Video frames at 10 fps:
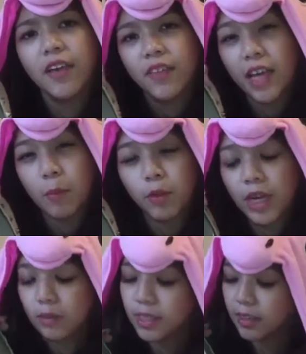I think I'm
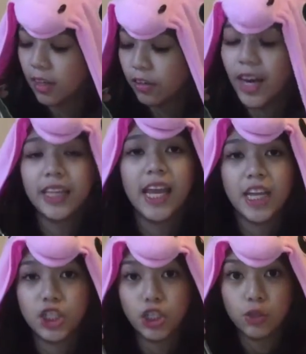pronouncing that right
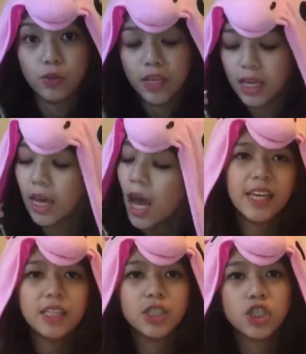H-U-E
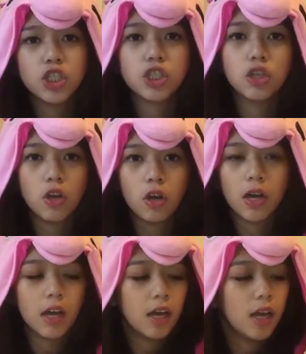these just
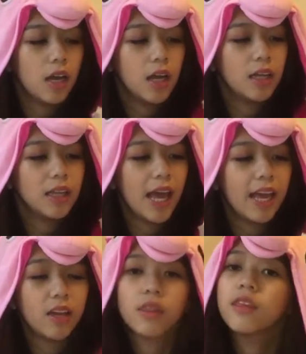look
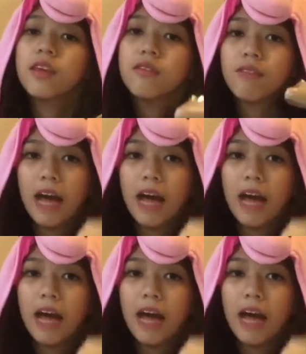like the